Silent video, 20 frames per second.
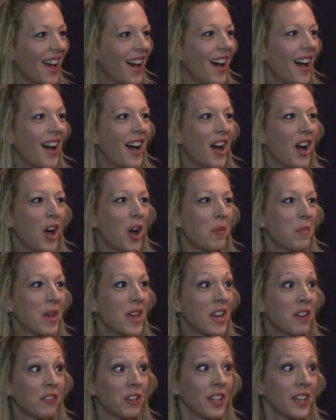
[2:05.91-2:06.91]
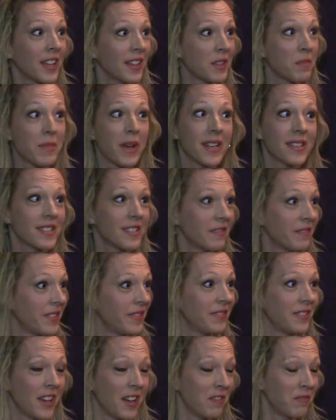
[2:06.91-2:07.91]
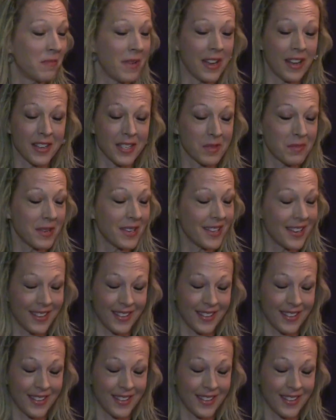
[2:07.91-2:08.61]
and I really get the best of my husband